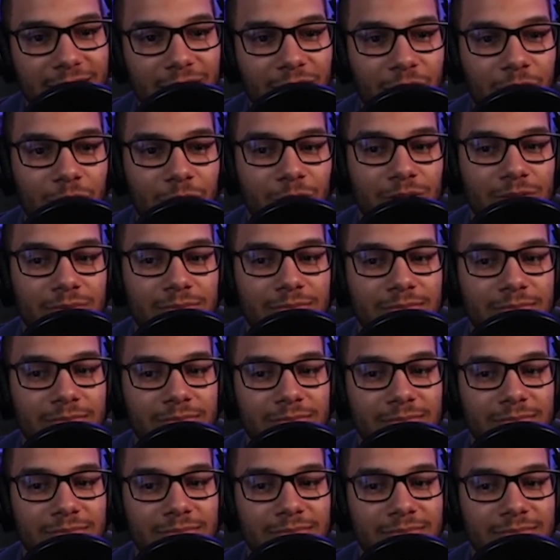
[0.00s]
So,
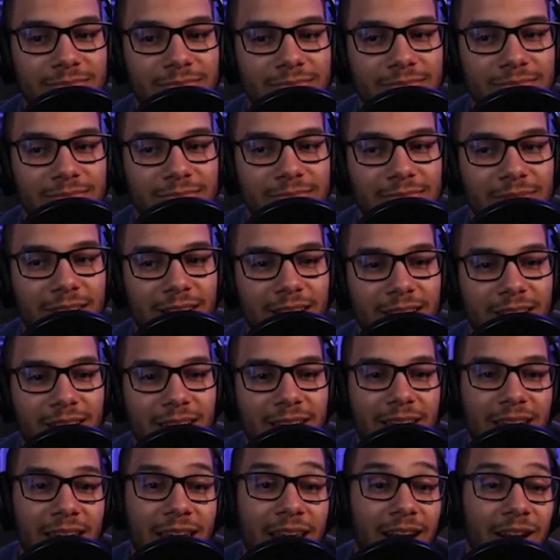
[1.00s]

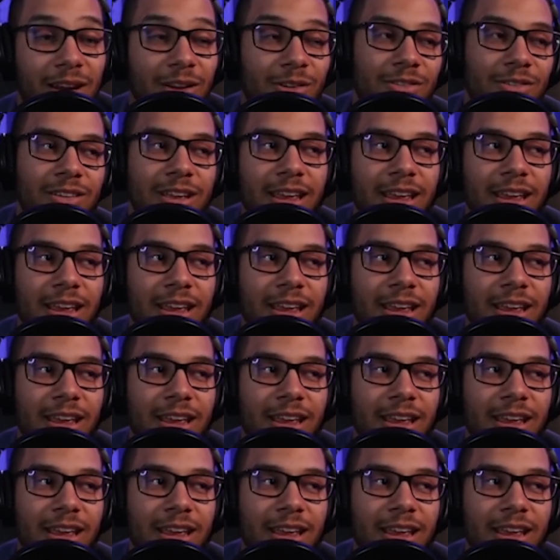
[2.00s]
I don't know.